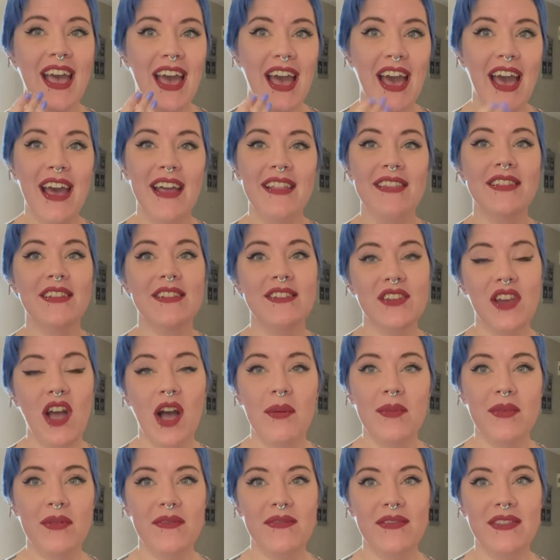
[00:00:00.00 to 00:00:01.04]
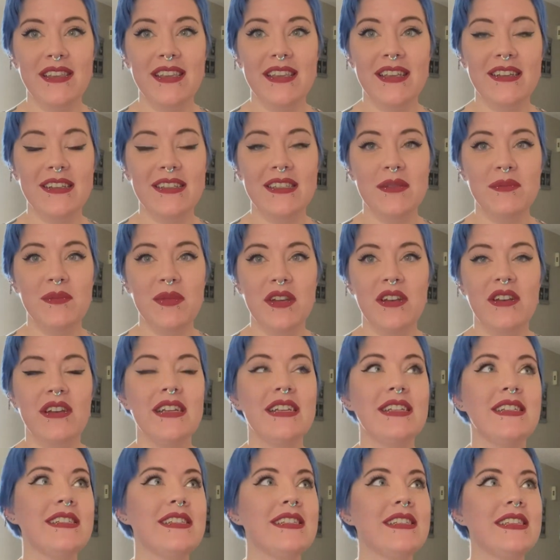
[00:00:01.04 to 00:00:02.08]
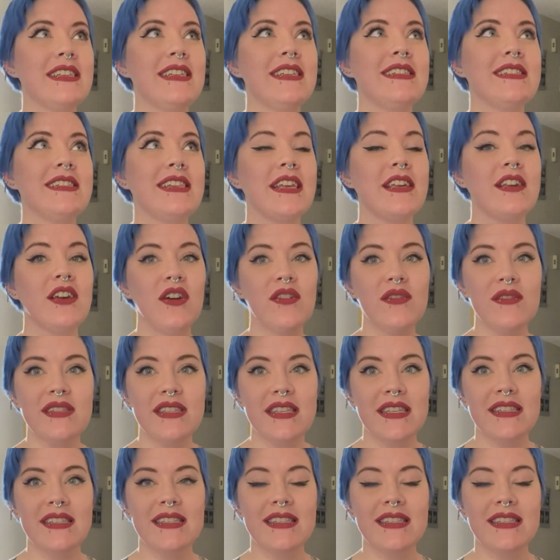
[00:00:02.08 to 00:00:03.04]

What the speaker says: at the top of the experience. The psychosis